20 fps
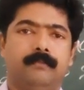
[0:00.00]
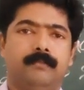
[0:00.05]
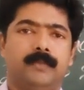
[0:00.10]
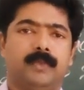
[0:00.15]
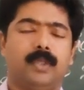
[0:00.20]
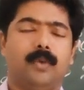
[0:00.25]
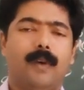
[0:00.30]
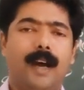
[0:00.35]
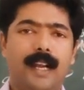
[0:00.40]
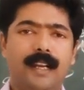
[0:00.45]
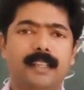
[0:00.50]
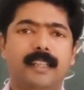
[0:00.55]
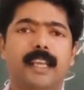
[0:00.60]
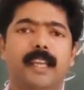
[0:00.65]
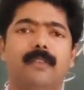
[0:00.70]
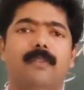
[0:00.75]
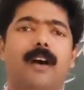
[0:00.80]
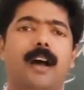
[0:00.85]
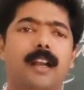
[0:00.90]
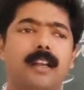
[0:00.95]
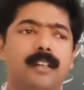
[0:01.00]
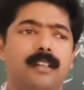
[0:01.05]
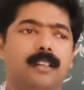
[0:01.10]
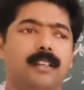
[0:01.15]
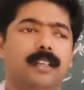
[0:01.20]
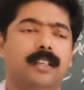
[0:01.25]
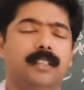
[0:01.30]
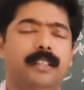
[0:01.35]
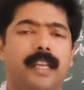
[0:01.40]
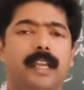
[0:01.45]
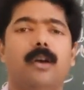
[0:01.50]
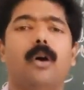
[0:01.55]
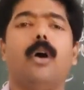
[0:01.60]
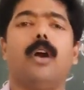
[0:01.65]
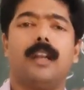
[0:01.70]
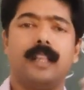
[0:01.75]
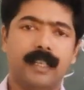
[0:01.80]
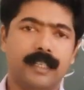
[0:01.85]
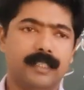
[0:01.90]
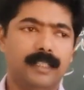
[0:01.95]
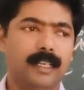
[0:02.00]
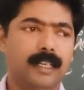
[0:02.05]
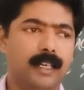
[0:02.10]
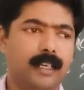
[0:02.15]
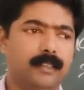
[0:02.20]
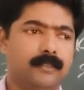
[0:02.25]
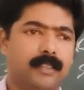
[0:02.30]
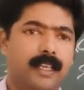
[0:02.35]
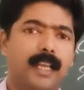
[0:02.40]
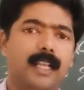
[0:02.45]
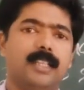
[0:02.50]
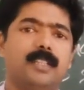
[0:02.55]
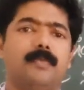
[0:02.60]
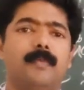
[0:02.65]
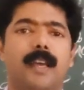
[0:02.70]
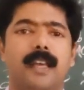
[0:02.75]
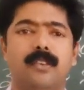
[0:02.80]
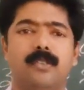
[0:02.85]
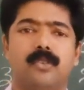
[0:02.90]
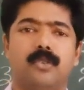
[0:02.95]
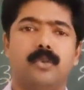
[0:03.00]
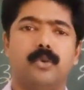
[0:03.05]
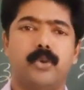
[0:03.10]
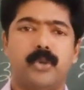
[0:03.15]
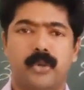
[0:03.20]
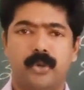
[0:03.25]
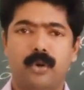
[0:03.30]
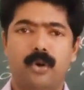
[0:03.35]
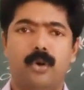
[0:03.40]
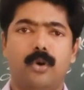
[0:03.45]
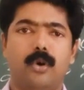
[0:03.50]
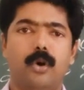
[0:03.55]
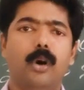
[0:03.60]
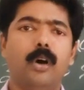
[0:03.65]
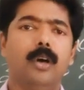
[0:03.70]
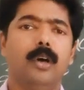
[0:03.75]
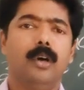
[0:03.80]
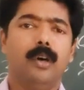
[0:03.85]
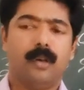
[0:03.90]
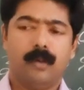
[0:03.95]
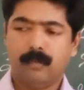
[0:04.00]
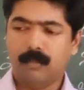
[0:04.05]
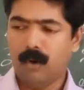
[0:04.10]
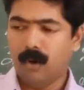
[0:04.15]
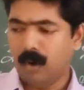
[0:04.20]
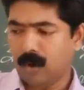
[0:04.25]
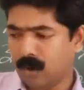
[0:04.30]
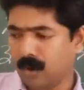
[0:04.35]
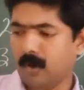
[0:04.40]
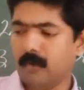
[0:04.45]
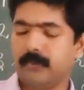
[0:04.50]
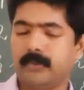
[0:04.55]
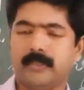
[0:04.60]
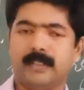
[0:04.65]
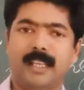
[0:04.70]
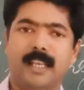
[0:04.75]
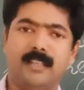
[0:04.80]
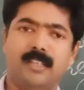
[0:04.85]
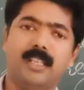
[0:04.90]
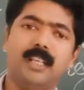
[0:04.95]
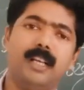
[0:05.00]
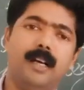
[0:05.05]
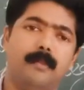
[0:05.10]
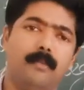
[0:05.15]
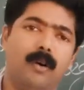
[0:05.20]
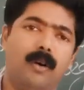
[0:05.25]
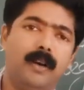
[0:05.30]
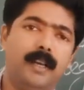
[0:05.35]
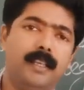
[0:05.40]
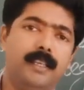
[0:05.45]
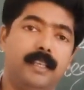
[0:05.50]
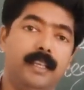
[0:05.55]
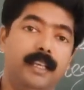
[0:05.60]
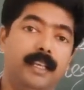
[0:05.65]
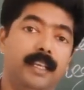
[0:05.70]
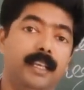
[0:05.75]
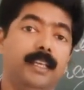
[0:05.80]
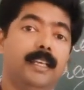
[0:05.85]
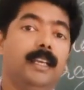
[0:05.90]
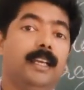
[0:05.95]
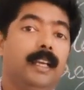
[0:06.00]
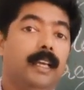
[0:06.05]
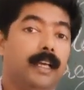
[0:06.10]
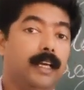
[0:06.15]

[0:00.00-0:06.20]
So what they want, they order the salesman to show more of such commodity.